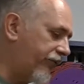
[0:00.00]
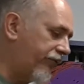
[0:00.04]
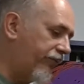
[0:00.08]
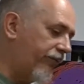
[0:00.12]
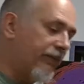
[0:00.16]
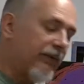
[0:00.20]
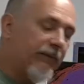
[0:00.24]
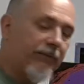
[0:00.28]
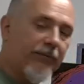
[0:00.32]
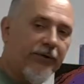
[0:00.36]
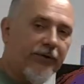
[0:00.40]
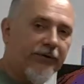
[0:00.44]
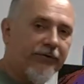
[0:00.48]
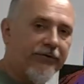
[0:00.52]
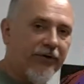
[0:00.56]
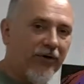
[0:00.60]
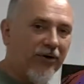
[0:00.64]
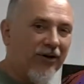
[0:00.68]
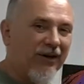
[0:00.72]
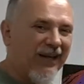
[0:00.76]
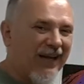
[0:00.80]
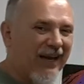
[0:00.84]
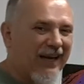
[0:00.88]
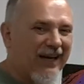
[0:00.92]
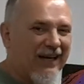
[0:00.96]
Remember this
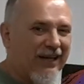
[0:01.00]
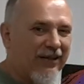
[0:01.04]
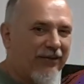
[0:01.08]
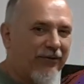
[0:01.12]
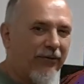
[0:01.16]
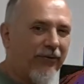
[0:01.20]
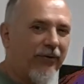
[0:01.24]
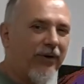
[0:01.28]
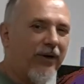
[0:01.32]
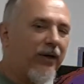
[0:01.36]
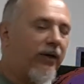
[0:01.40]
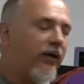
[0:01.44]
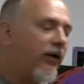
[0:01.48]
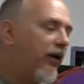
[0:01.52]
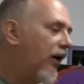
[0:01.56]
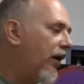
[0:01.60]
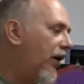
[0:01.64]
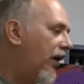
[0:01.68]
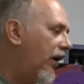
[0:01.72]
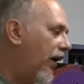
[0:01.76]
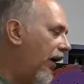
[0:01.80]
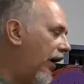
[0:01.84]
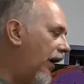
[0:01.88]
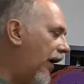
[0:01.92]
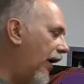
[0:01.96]
art 83.
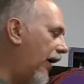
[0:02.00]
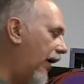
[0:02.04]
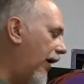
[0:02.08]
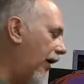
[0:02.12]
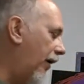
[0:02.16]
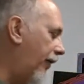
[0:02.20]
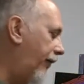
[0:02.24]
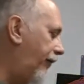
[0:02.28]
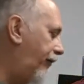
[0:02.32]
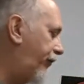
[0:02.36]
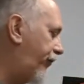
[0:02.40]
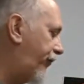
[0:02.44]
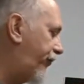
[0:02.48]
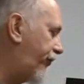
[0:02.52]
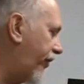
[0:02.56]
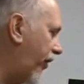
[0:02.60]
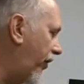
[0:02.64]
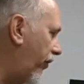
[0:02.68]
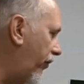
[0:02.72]
But